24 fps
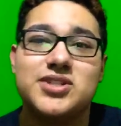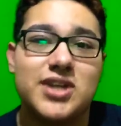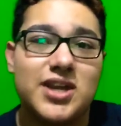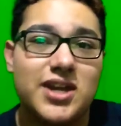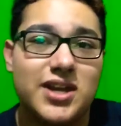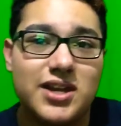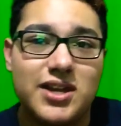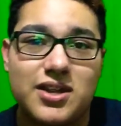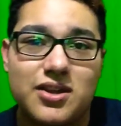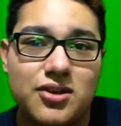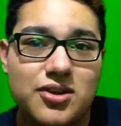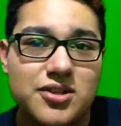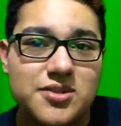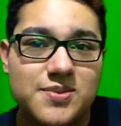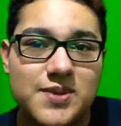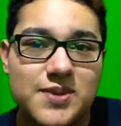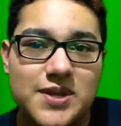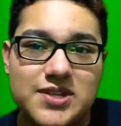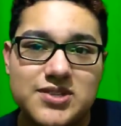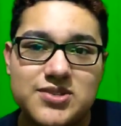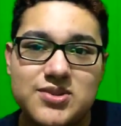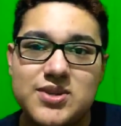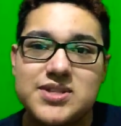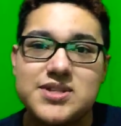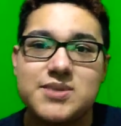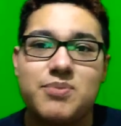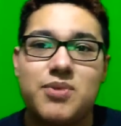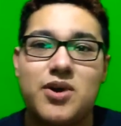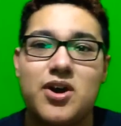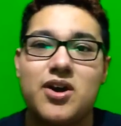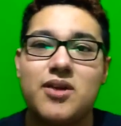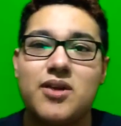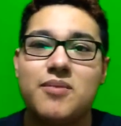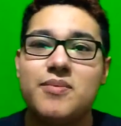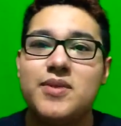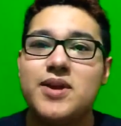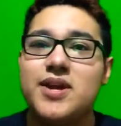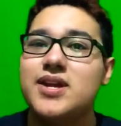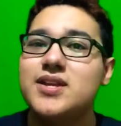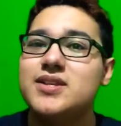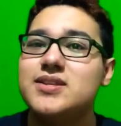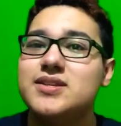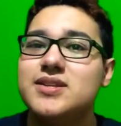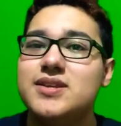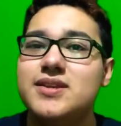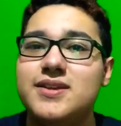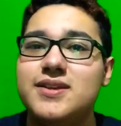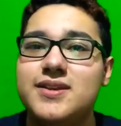Eddie goes back to his
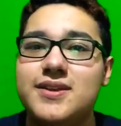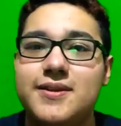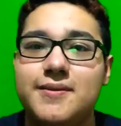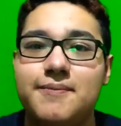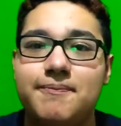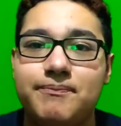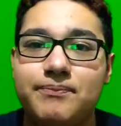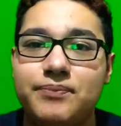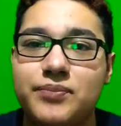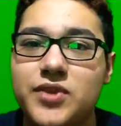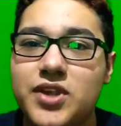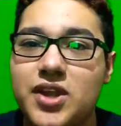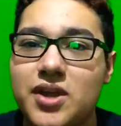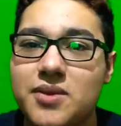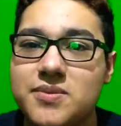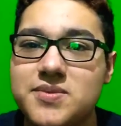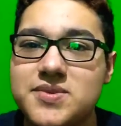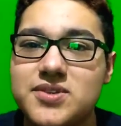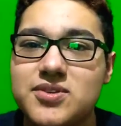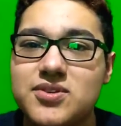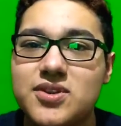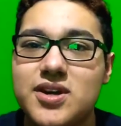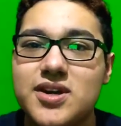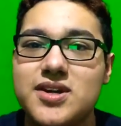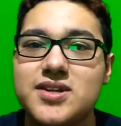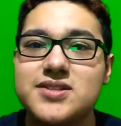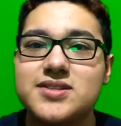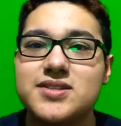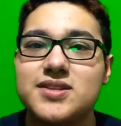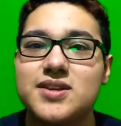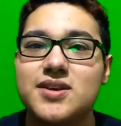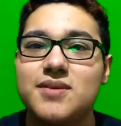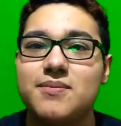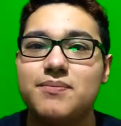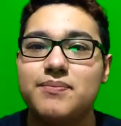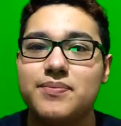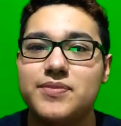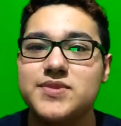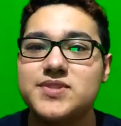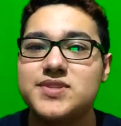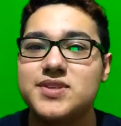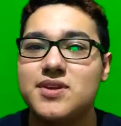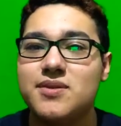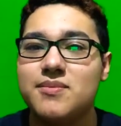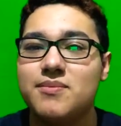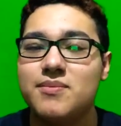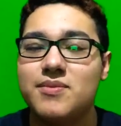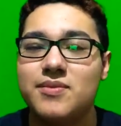apartment. He comes across
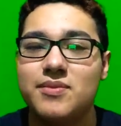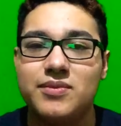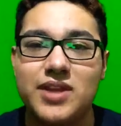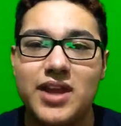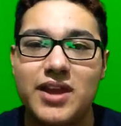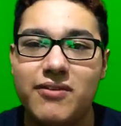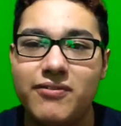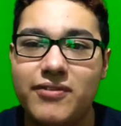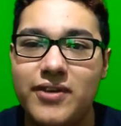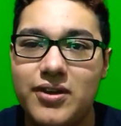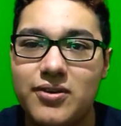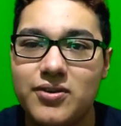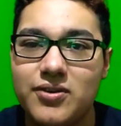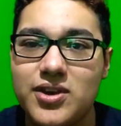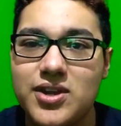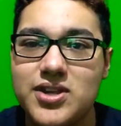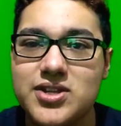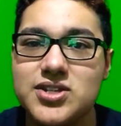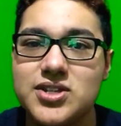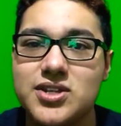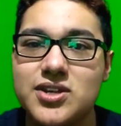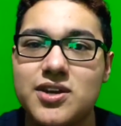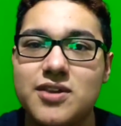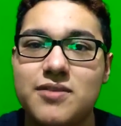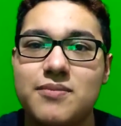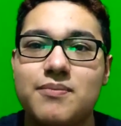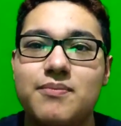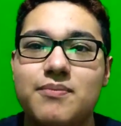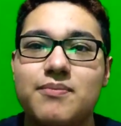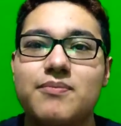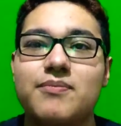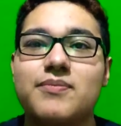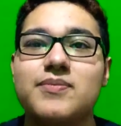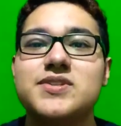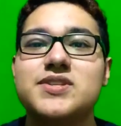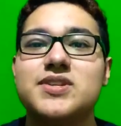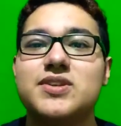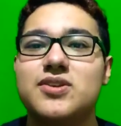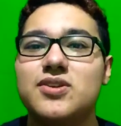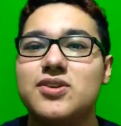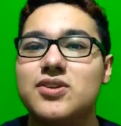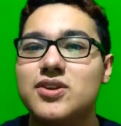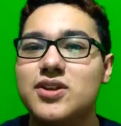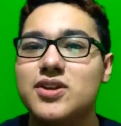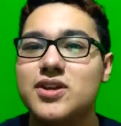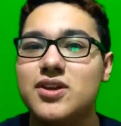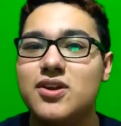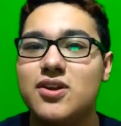some Life Foundation
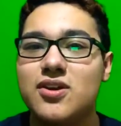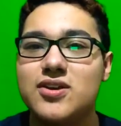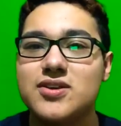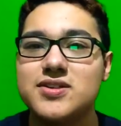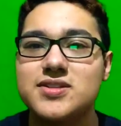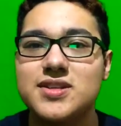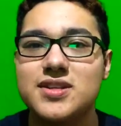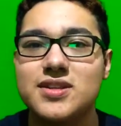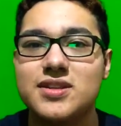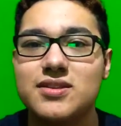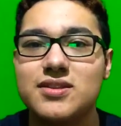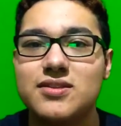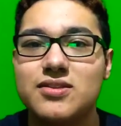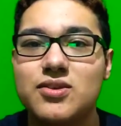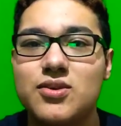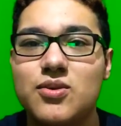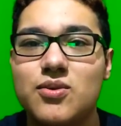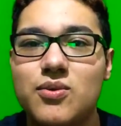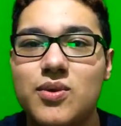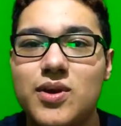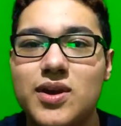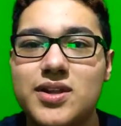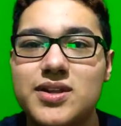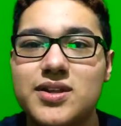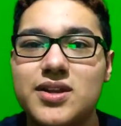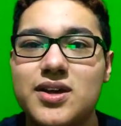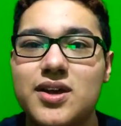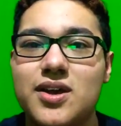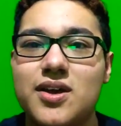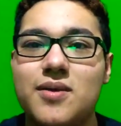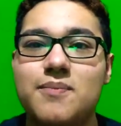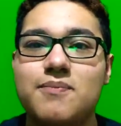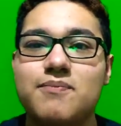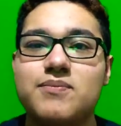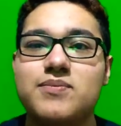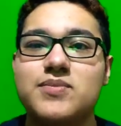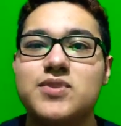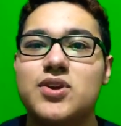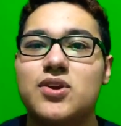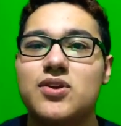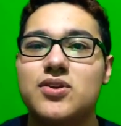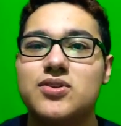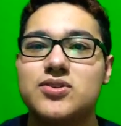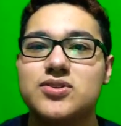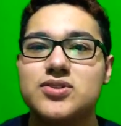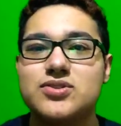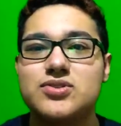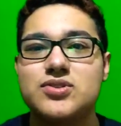security guards and who want
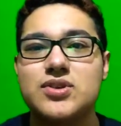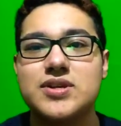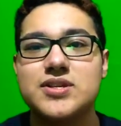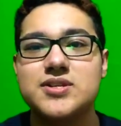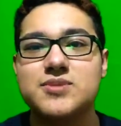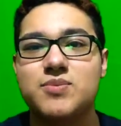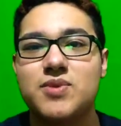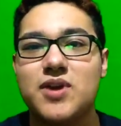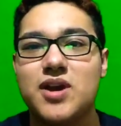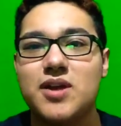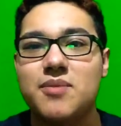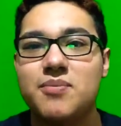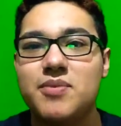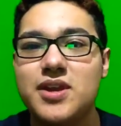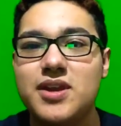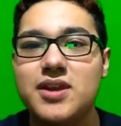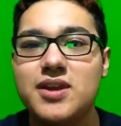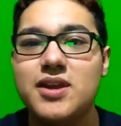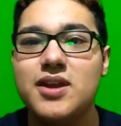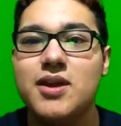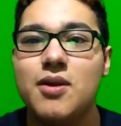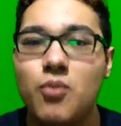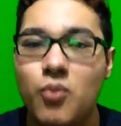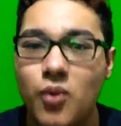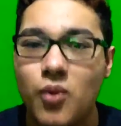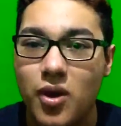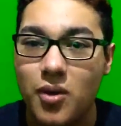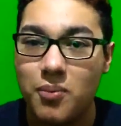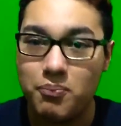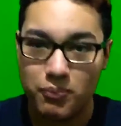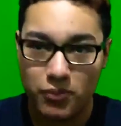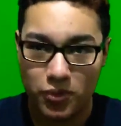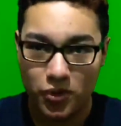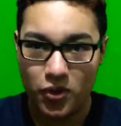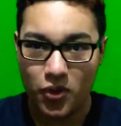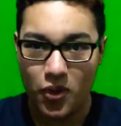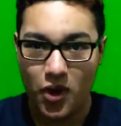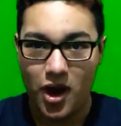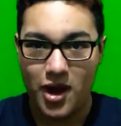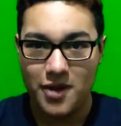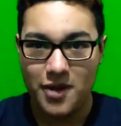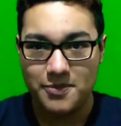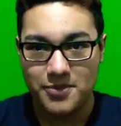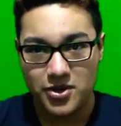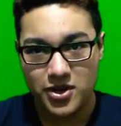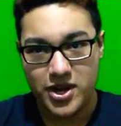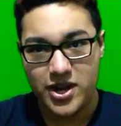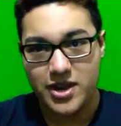Carlton Drake's property
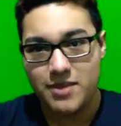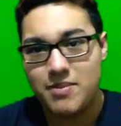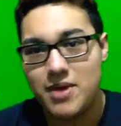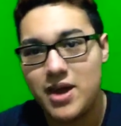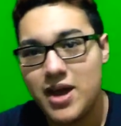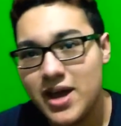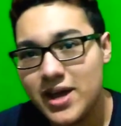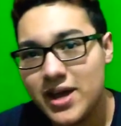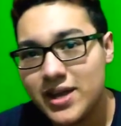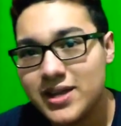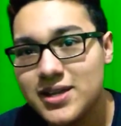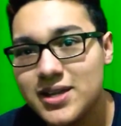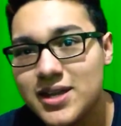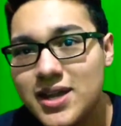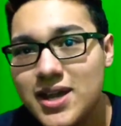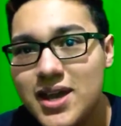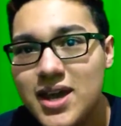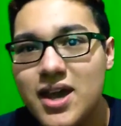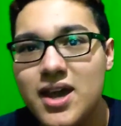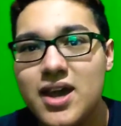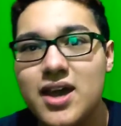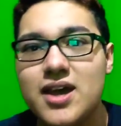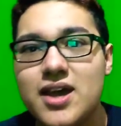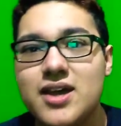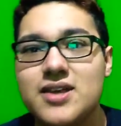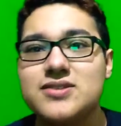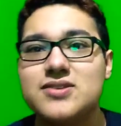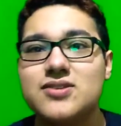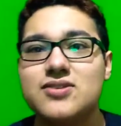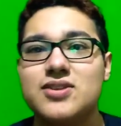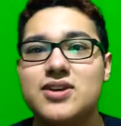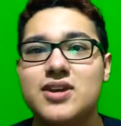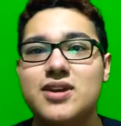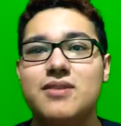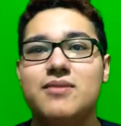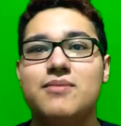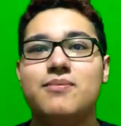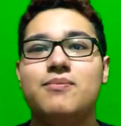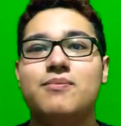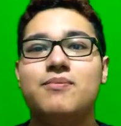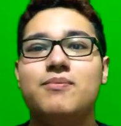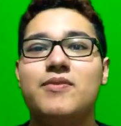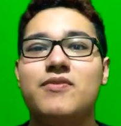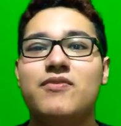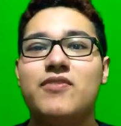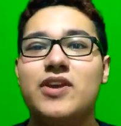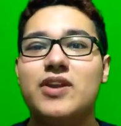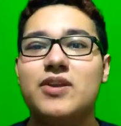back, and so then
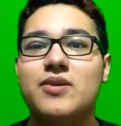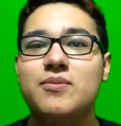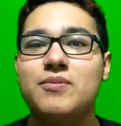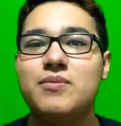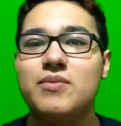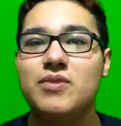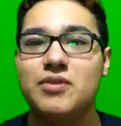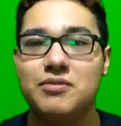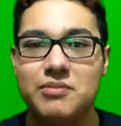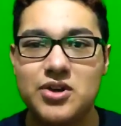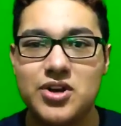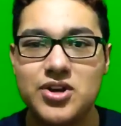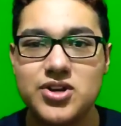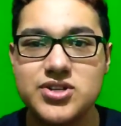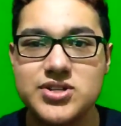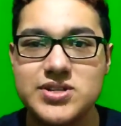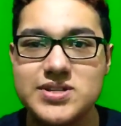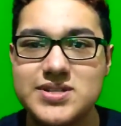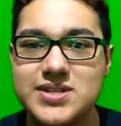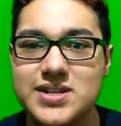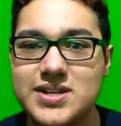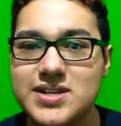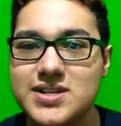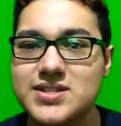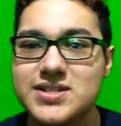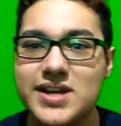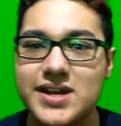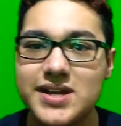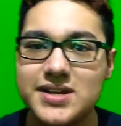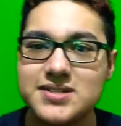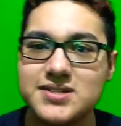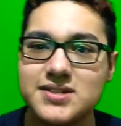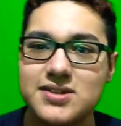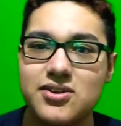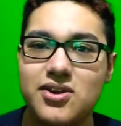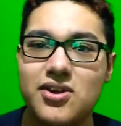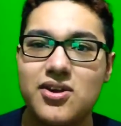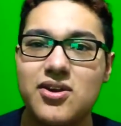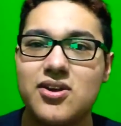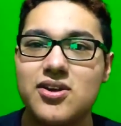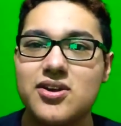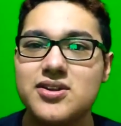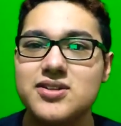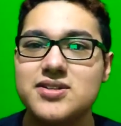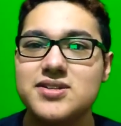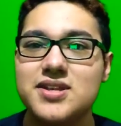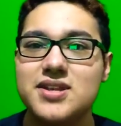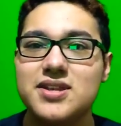Venom emerges and attacks the
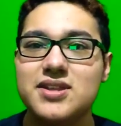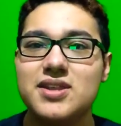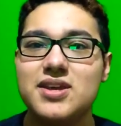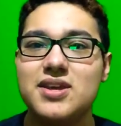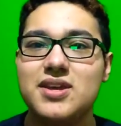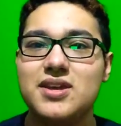guards, and